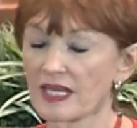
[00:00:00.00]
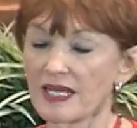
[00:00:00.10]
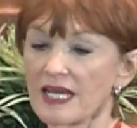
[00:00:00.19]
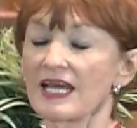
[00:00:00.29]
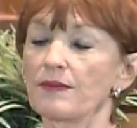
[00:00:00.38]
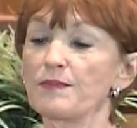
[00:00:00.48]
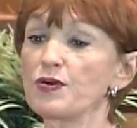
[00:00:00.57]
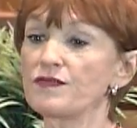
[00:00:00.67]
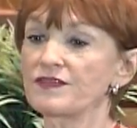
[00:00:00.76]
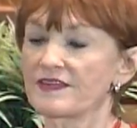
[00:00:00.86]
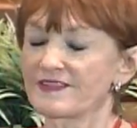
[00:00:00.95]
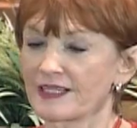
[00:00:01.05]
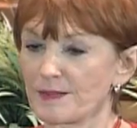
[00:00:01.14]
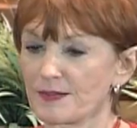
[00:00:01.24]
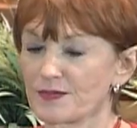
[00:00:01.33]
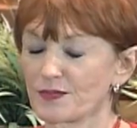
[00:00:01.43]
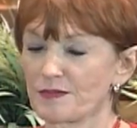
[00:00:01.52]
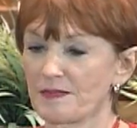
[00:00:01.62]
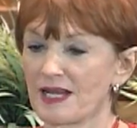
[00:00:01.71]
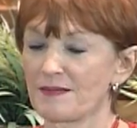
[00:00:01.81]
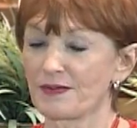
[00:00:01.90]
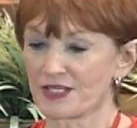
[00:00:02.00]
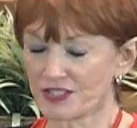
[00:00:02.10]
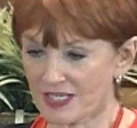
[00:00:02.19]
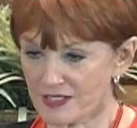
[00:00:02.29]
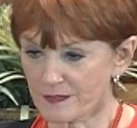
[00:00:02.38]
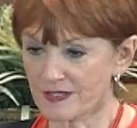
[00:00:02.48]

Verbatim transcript: moved to the suburbs with my British husband,